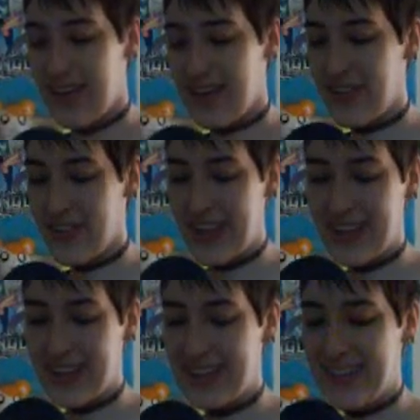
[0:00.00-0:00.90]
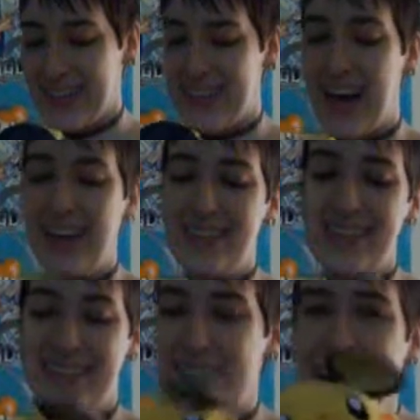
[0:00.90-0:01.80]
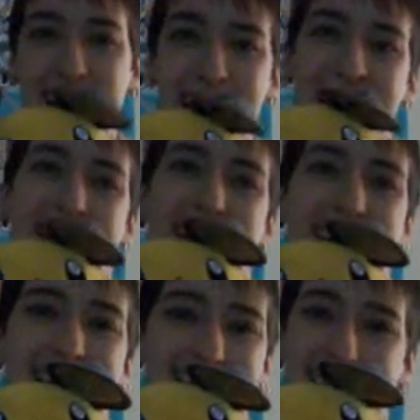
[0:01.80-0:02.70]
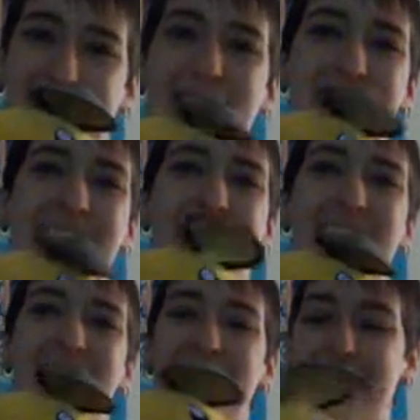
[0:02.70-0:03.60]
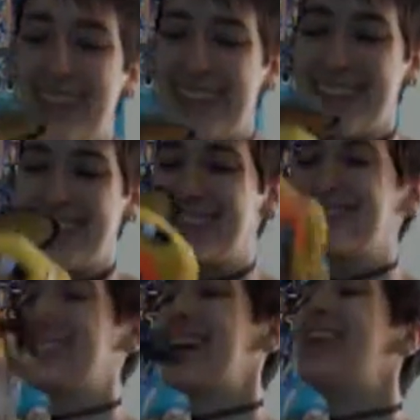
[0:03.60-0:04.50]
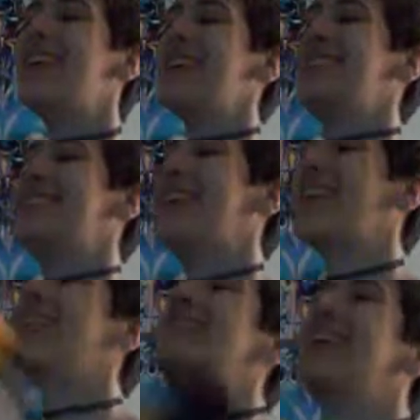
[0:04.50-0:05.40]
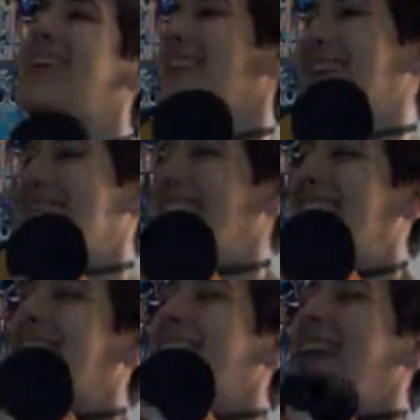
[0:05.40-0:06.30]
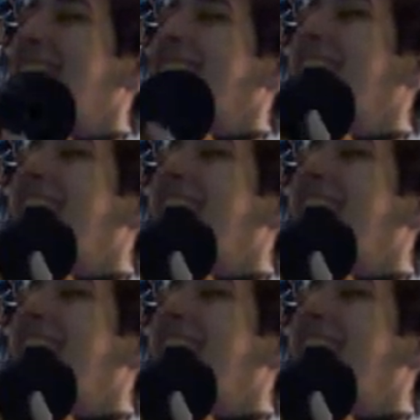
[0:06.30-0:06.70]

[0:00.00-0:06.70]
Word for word: oh my goodness. I just, like, I'm so in love with it because it's so adorable. And it's like, oh my